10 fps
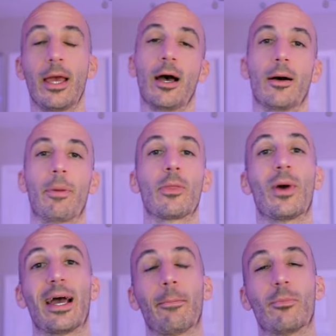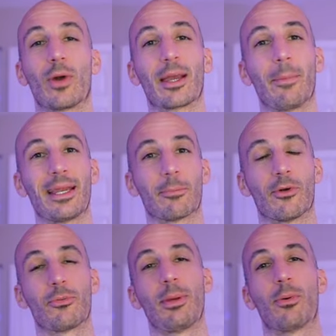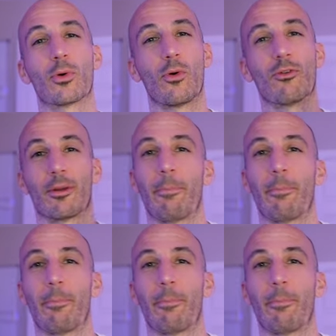By the way, I'm recommending most people go over to